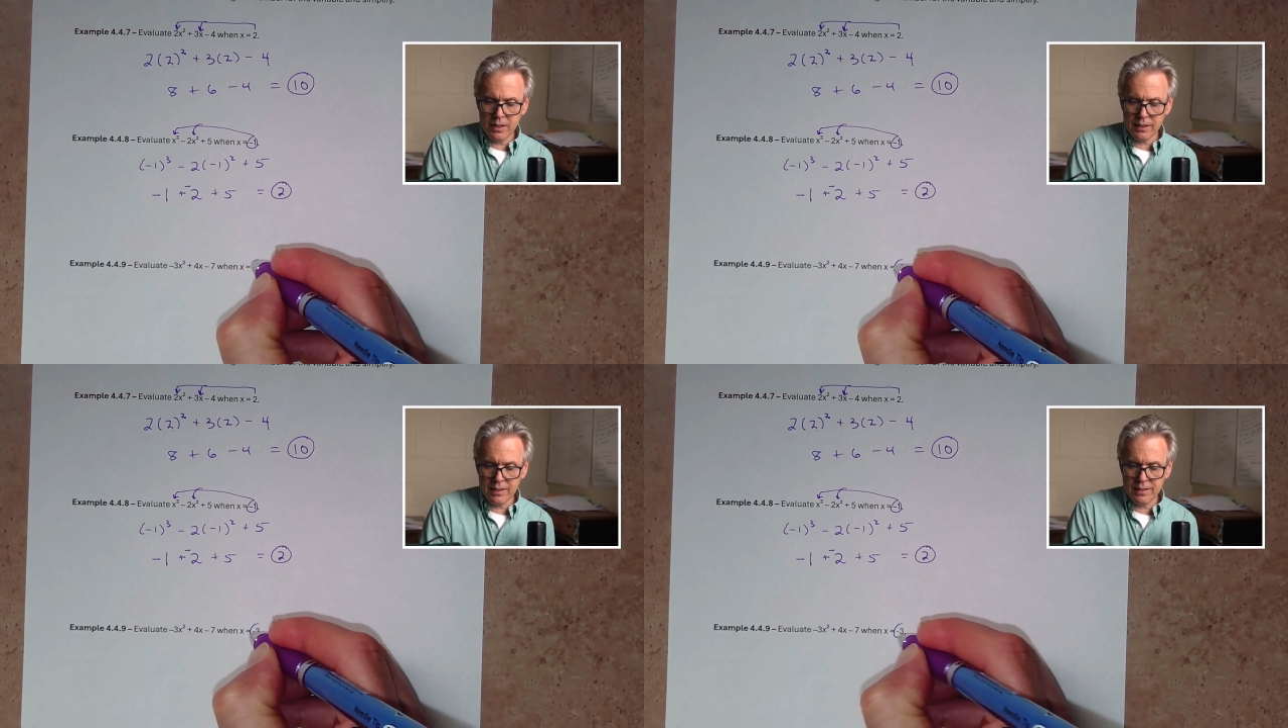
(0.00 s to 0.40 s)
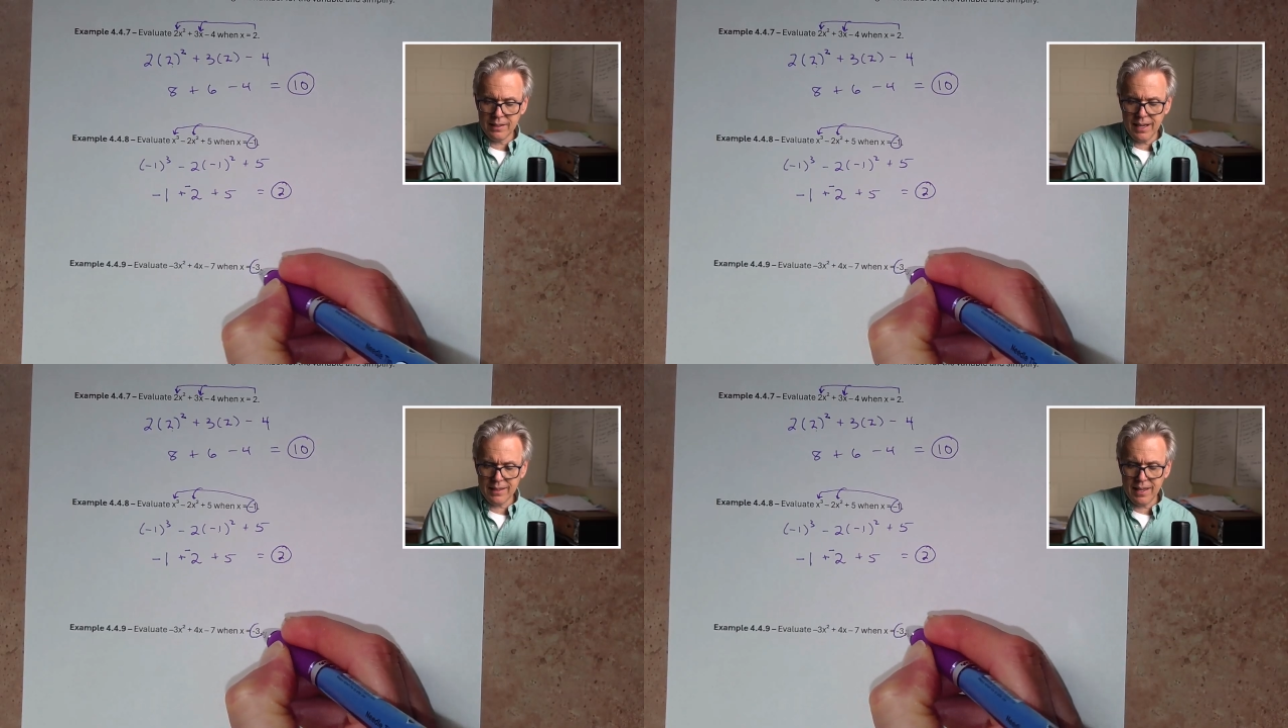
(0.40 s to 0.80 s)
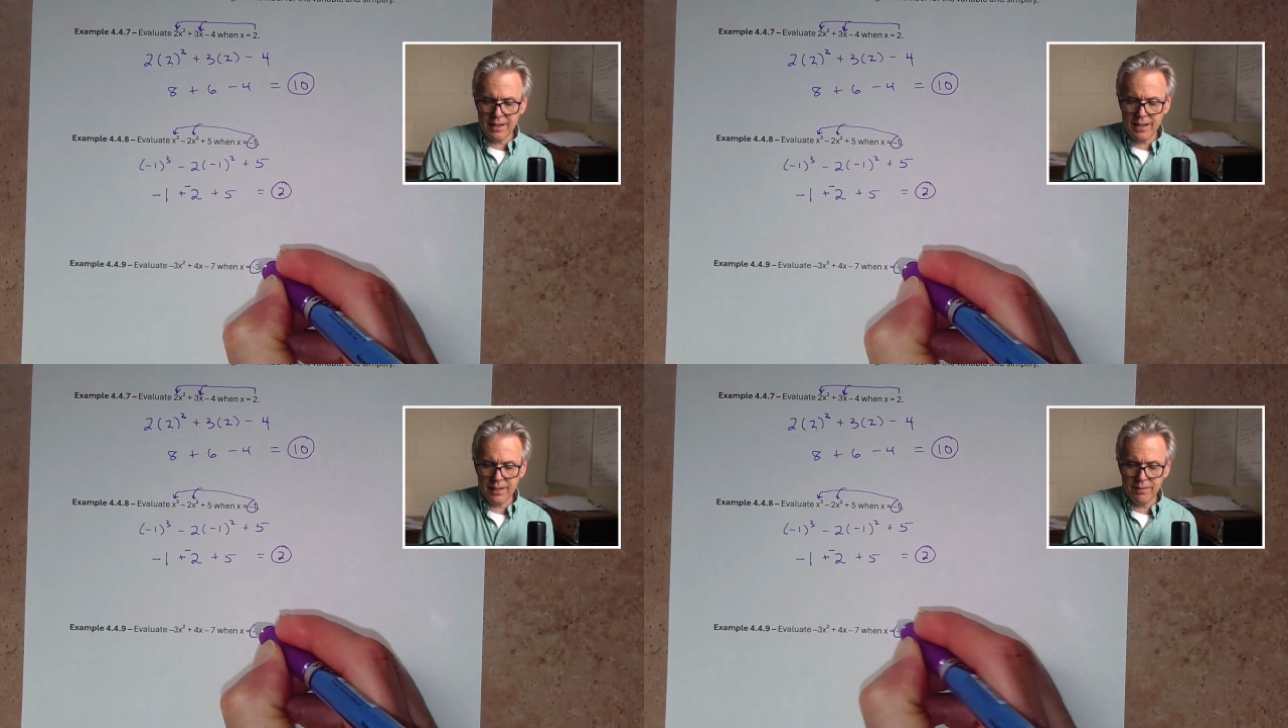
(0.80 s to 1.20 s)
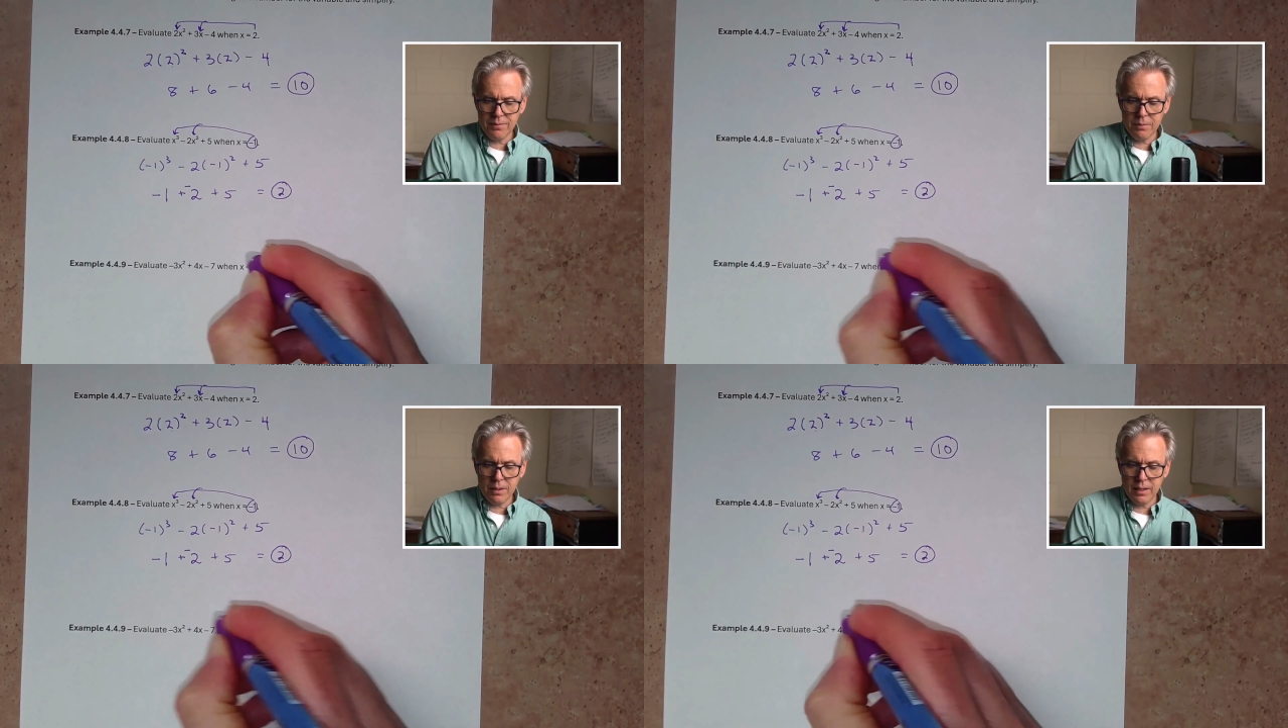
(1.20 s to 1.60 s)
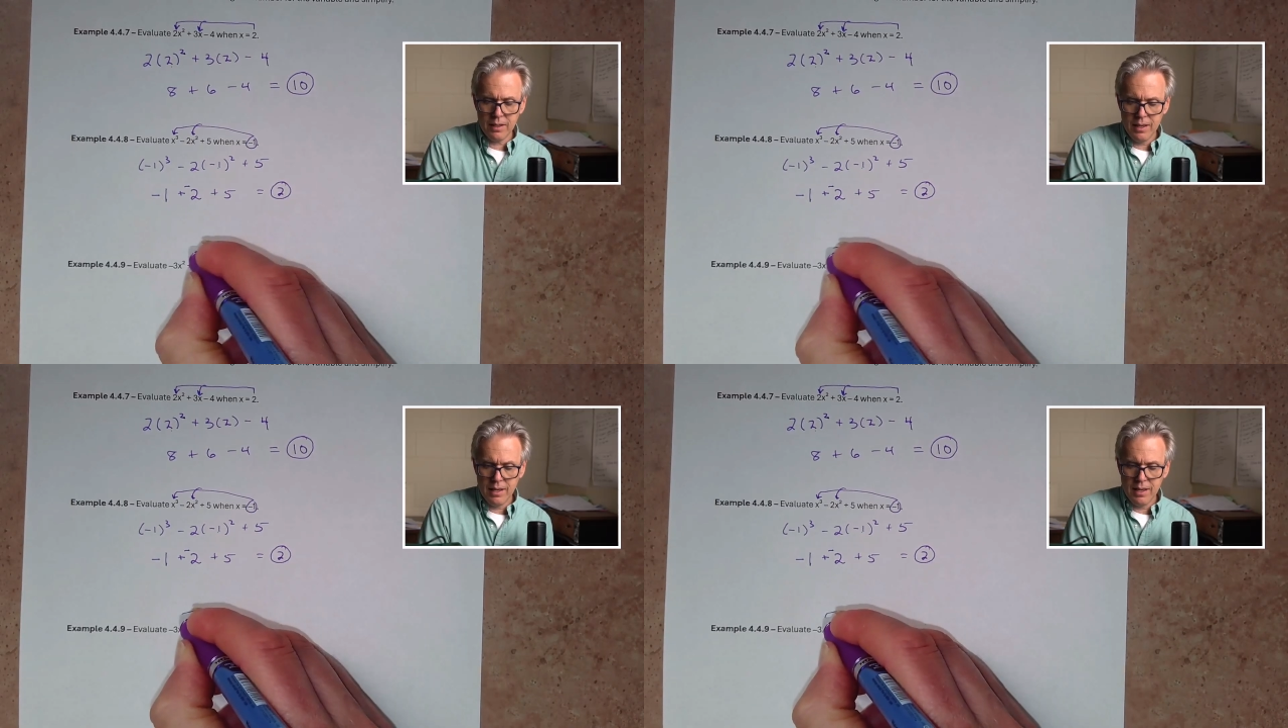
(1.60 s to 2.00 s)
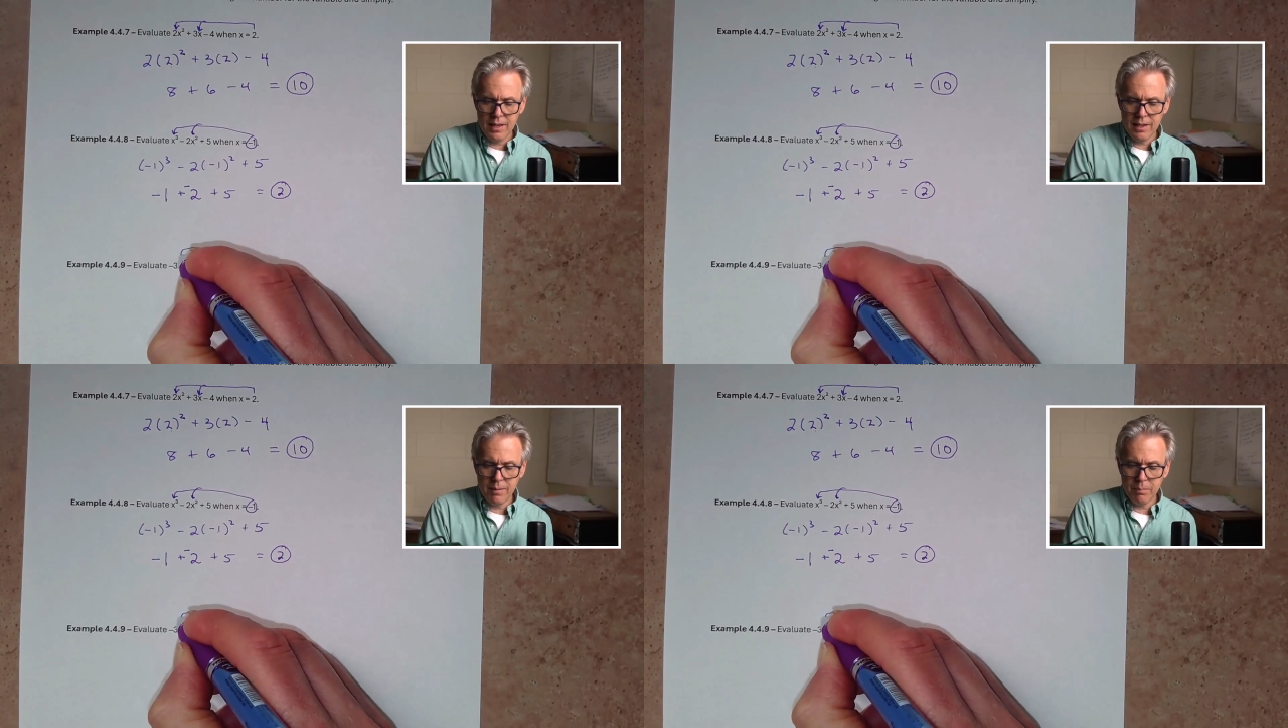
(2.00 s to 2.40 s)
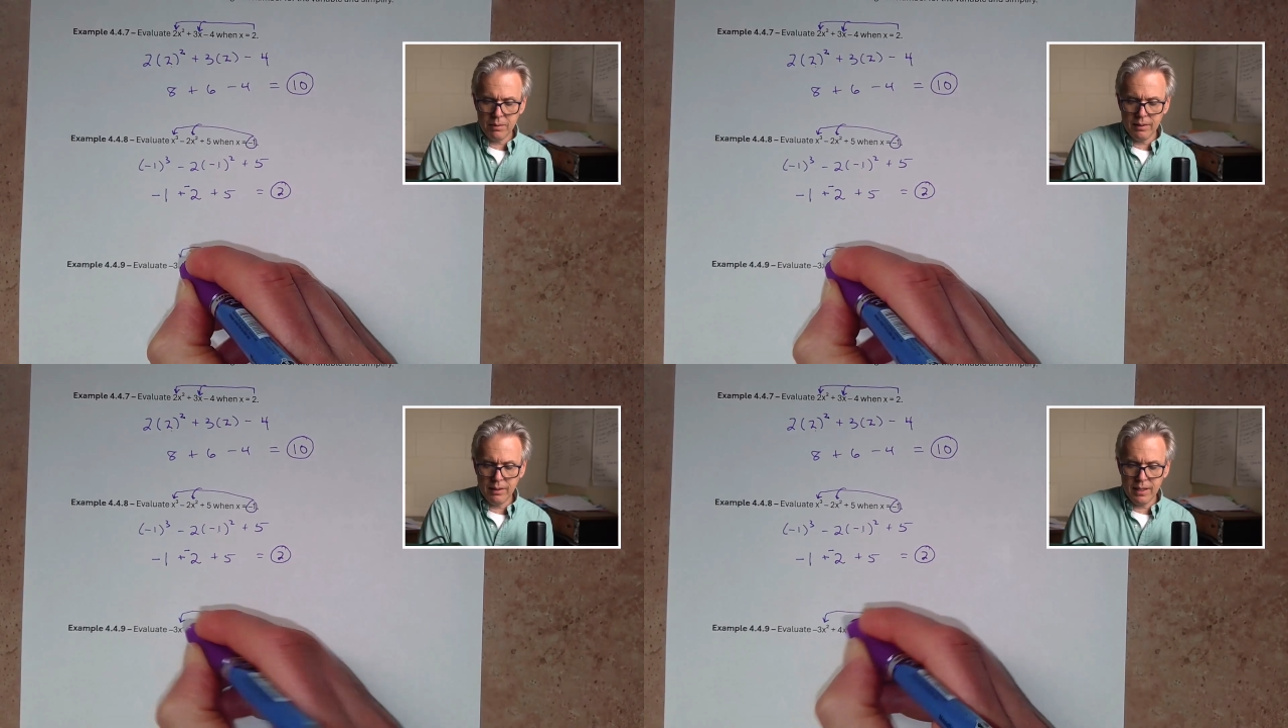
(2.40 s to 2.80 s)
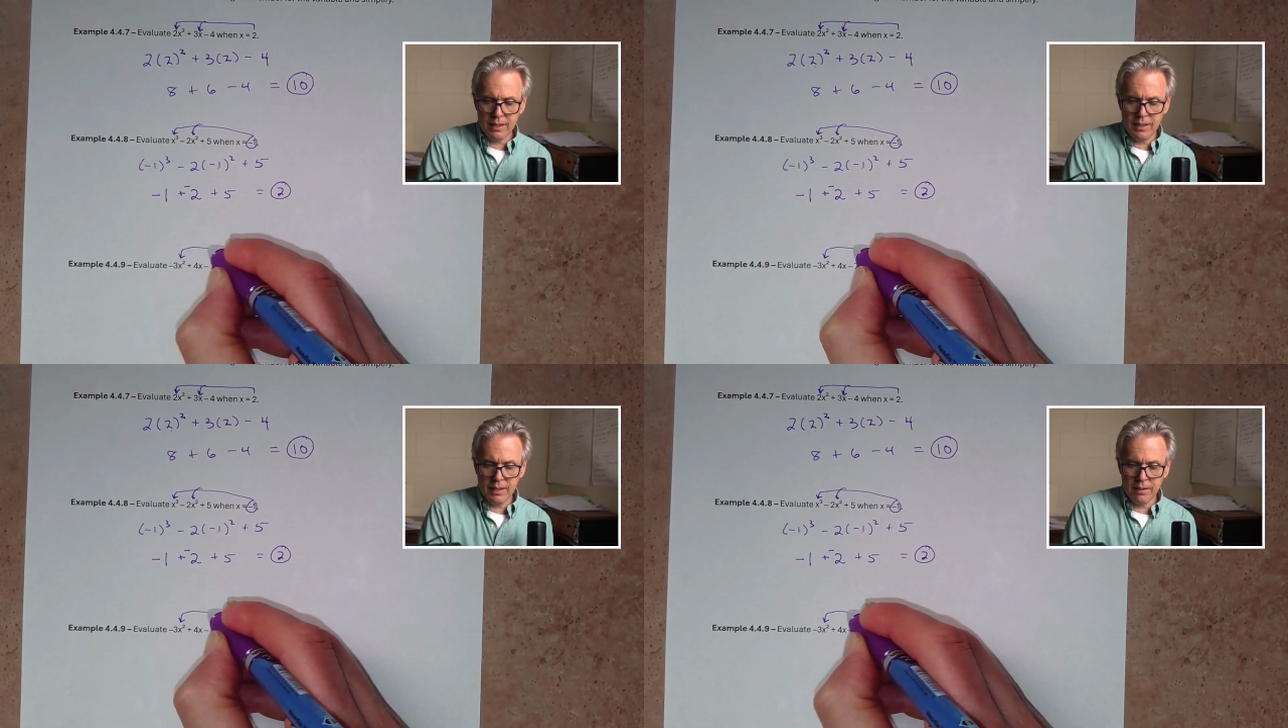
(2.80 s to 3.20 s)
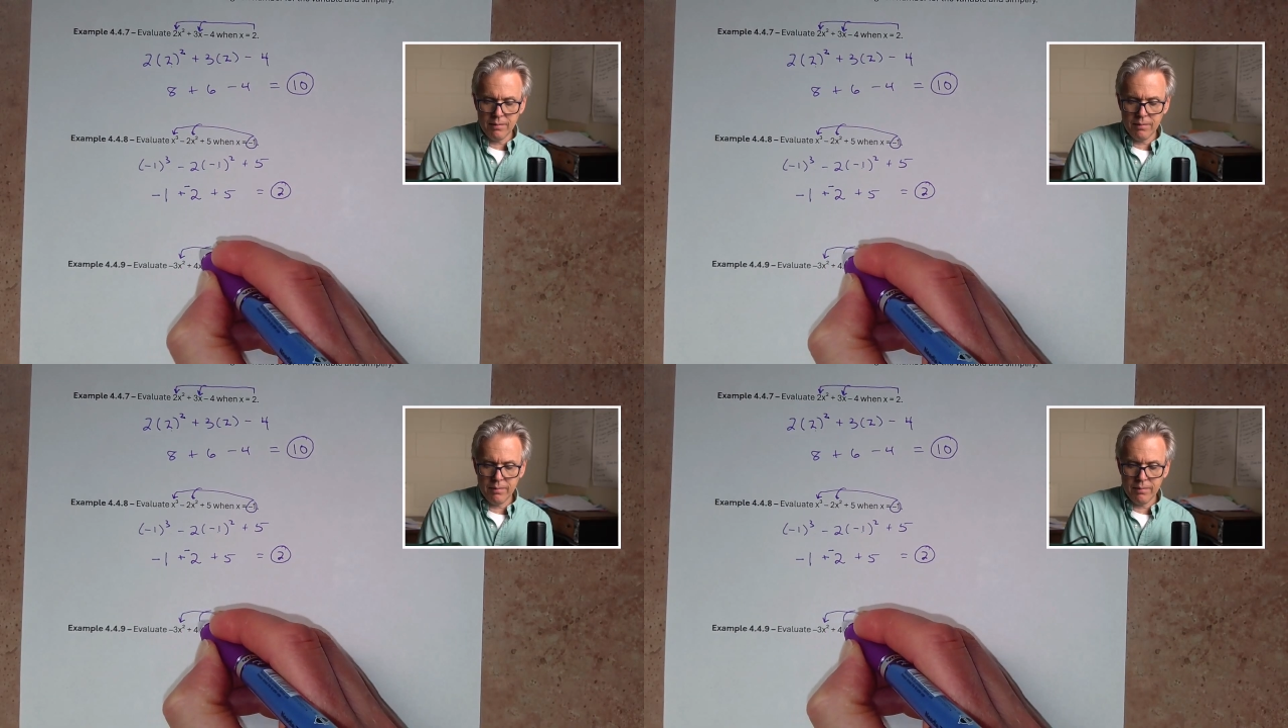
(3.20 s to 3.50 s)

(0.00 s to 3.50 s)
Again, take that -3 and plug it in